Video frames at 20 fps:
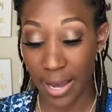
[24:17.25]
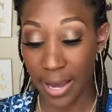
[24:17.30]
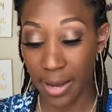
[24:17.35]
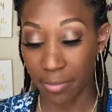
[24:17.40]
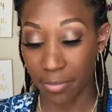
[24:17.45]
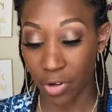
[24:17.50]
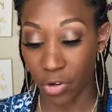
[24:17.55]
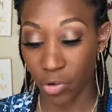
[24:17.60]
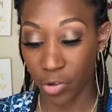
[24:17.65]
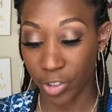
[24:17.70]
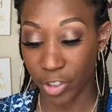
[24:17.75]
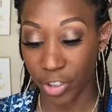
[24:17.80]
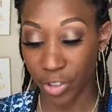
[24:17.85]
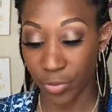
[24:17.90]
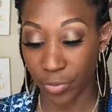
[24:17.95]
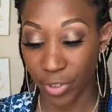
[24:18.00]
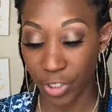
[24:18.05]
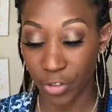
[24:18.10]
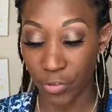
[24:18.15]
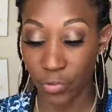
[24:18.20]
I'm going to
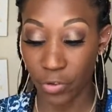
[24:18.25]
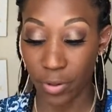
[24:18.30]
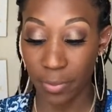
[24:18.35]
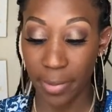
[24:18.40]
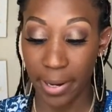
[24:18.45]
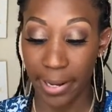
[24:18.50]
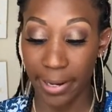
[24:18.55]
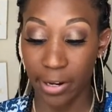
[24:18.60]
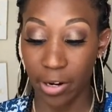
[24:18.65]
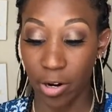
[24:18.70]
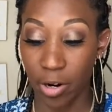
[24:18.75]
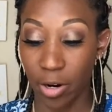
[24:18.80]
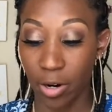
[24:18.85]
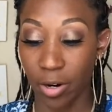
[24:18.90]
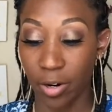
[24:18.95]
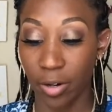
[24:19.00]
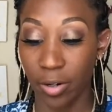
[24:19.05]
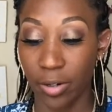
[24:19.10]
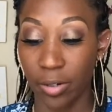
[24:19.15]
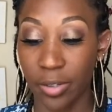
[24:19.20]
reach for my
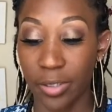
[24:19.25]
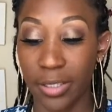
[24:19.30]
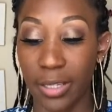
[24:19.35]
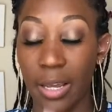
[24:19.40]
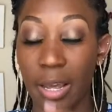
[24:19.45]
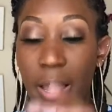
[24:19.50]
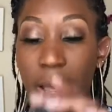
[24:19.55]
Nars